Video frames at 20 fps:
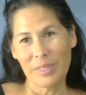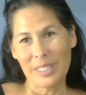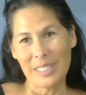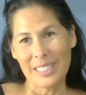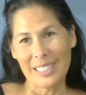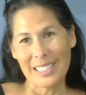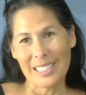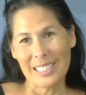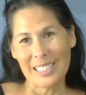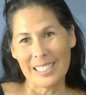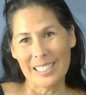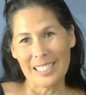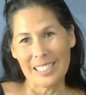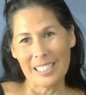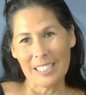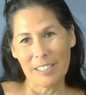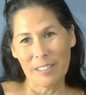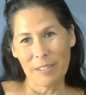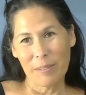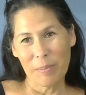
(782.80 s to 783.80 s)

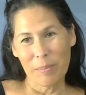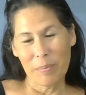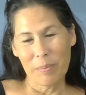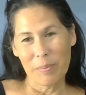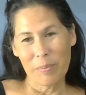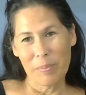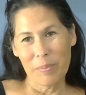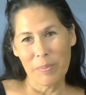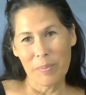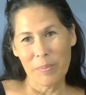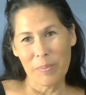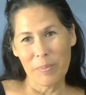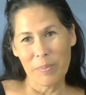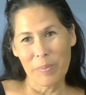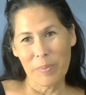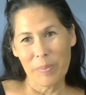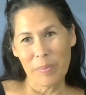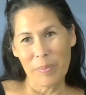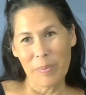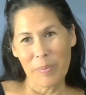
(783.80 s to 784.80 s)

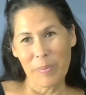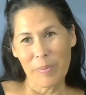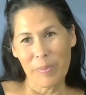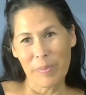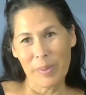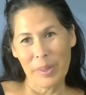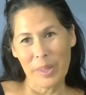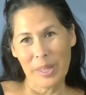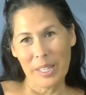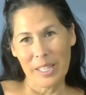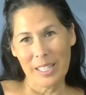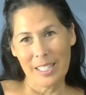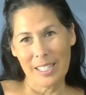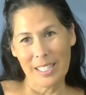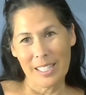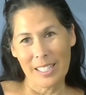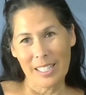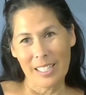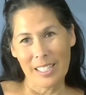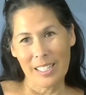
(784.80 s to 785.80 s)

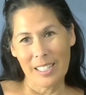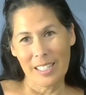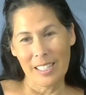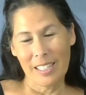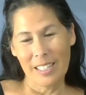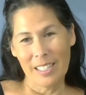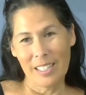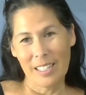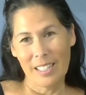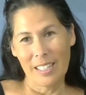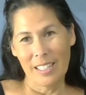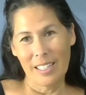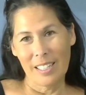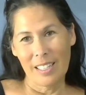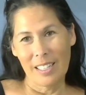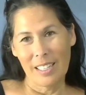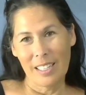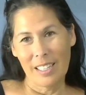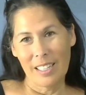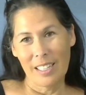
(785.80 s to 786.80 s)

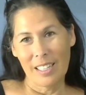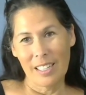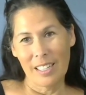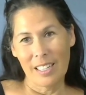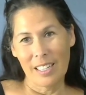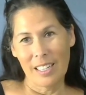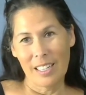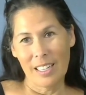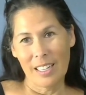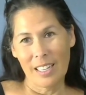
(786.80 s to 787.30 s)
(not speaking)